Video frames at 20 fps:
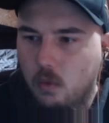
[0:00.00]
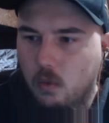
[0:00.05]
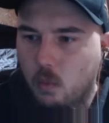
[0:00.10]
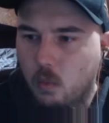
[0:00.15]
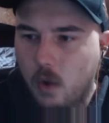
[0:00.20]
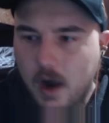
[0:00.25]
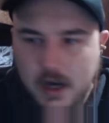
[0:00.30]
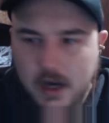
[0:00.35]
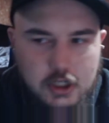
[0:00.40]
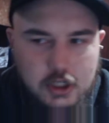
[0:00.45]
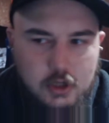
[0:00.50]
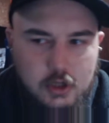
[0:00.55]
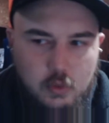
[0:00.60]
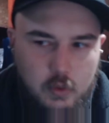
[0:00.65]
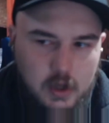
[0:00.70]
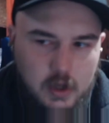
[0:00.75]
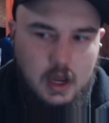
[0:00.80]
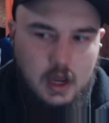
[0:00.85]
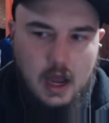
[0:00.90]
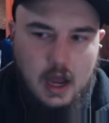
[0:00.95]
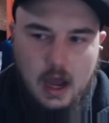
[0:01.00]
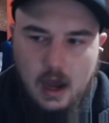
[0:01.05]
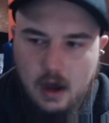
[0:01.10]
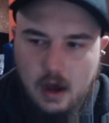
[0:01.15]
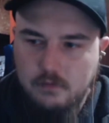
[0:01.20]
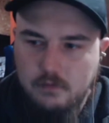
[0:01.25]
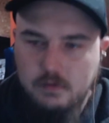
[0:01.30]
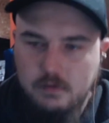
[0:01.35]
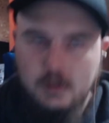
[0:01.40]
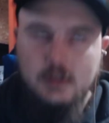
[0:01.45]
why should we
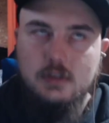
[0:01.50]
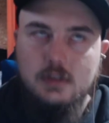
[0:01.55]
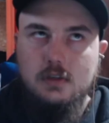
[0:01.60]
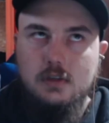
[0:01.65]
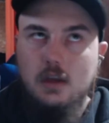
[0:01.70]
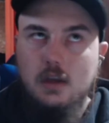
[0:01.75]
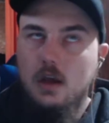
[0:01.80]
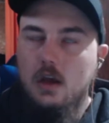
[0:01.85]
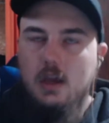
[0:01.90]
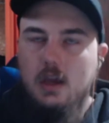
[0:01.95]
have this